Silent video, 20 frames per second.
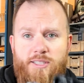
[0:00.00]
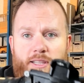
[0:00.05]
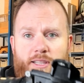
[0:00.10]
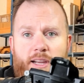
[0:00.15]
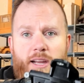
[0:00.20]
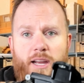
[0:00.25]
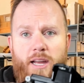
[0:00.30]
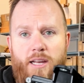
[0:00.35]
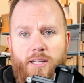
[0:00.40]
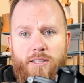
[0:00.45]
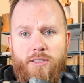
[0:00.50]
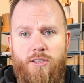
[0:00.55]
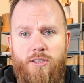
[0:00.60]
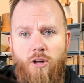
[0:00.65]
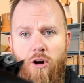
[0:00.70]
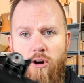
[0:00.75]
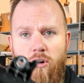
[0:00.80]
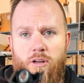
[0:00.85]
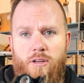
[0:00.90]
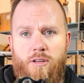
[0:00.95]
the
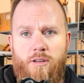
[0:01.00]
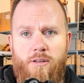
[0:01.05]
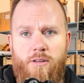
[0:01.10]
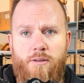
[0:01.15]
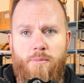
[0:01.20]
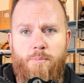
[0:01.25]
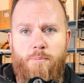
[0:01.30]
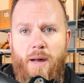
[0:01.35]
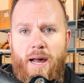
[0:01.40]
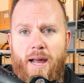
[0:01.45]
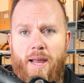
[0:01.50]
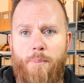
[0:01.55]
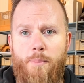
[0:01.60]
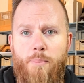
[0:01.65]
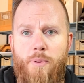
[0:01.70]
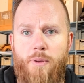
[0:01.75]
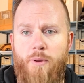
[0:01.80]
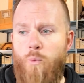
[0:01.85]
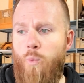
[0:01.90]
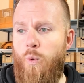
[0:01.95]
stock pipe
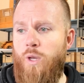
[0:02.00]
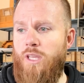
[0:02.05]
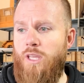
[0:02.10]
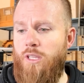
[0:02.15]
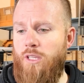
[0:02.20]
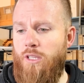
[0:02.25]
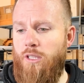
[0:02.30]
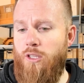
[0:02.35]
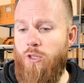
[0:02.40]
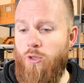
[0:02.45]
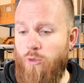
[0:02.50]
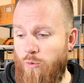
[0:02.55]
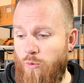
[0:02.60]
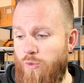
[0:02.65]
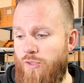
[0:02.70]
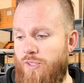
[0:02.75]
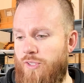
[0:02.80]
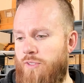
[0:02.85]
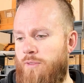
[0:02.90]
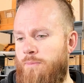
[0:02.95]
we
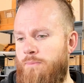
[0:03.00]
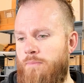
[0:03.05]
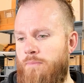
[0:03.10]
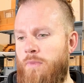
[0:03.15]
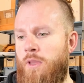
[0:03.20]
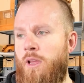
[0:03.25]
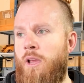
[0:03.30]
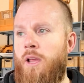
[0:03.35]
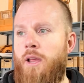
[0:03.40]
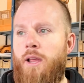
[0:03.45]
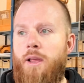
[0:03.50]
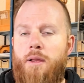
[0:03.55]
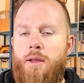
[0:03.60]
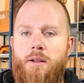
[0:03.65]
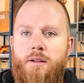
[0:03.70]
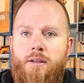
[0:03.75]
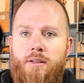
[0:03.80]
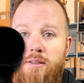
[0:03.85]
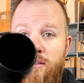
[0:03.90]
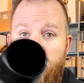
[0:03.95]
used.
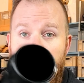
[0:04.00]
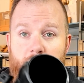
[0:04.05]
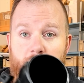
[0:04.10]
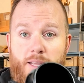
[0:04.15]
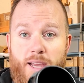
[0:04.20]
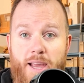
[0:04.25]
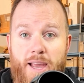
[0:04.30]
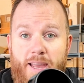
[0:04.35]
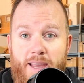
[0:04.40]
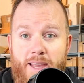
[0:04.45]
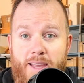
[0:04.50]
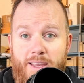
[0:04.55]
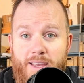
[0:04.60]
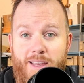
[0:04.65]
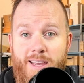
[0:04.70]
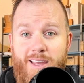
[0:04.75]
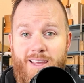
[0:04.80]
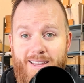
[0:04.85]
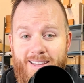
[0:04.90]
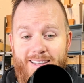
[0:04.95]
The
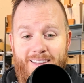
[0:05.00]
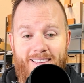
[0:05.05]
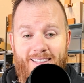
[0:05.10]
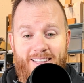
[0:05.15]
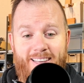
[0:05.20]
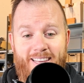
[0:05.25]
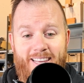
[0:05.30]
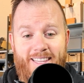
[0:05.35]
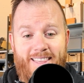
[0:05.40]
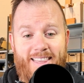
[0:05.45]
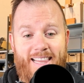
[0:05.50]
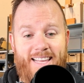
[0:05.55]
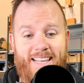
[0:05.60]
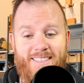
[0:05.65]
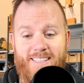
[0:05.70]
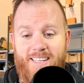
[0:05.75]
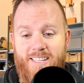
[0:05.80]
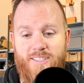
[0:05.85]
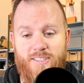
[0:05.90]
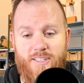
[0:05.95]

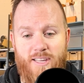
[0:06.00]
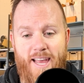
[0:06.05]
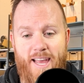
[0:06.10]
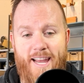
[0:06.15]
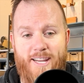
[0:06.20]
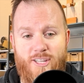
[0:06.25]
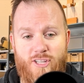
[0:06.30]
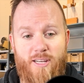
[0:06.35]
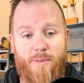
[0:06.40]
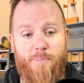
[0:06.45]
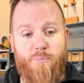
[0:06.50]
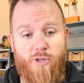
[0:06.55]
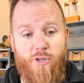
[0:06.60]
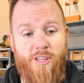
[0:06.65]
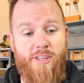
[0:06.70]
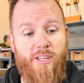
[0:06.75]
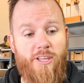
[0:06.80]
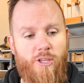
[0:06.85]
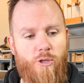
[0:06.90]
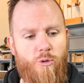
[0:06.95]
inlet is actually
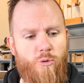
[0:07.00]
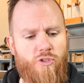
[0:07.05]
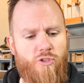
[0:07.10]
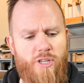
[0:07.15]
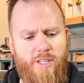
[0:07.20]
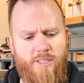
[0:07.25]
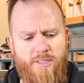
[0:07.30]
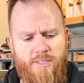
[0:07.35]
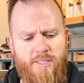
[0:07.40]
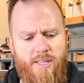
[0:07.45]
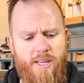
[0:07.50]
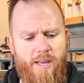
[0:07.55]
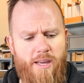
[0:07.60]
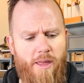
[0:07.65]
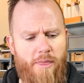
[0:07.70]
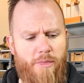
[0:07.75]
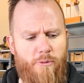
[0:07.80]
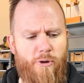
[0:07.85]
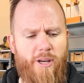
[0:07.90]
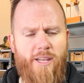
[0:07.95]
pretty huge. It's
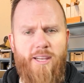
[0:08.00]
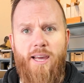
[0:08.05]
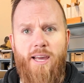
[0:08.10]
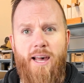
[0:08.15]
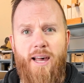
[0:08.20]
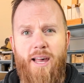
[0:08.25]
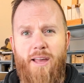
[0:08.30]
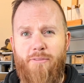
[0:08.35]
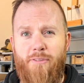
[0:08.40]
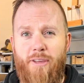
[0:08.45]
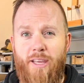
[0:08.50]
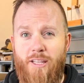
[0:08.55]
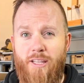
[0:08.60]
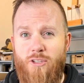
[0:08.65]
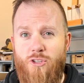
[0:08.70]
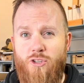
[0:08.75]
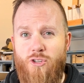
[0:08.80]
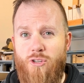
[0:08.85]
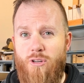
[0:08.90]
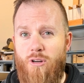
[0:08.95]
3.5
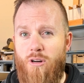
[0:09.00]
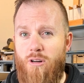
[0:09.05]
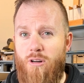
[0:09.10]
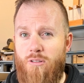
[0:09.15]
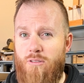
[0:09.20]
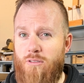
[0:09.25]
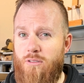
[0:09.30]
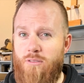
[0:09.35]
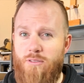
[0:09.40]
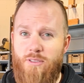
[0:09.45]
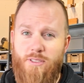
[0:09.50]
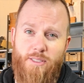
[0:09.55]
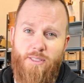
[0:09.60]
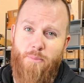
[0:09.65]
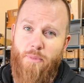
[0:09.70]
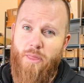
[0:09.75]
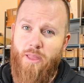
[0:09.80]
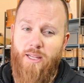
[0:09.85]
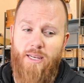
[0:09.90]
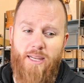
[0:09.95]
inch or
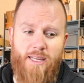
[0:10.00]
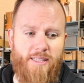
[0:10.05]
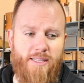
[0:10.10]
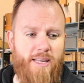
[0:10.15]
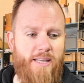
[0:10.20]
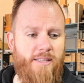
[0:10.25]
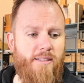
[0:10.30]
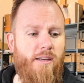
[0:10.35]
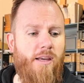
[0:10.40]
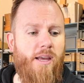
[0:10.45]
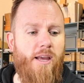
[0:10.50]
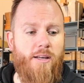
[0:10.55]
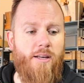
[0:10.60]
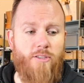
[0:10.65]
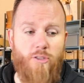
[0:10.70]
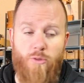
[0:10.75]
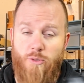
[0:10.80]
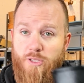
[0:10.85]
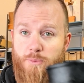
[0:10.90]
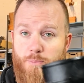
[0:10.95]
something like that.
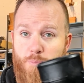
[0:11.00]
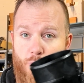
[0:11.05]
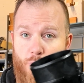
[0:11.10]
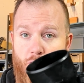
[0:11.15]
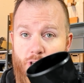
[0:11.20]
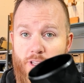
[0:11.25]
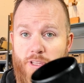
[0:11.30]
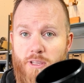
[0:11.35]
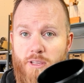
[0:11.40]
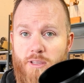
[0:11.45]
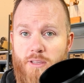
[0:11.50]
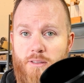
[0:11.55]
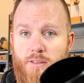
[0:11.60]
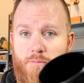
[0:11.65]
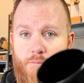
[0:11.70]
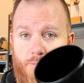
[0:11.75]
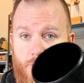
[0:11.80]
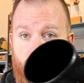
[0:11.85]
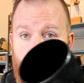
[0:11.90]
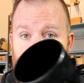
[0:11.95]
So it's pretty
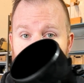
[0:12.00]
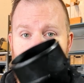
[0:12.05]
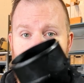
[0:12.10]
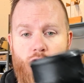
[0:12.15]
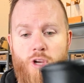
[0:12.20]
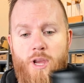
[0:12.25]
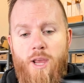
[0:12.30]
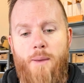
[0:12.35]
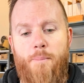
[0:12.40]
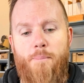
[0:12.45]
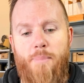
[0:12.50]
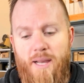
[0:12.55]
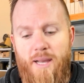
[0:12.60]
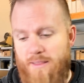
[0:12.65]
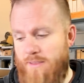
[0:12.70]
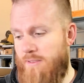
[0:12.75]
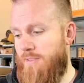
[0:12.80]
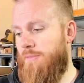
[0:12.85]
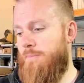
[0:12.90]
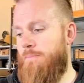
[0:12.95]
huge,
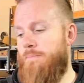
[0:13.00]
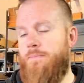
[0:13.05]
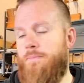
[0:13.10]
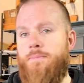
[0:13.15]
but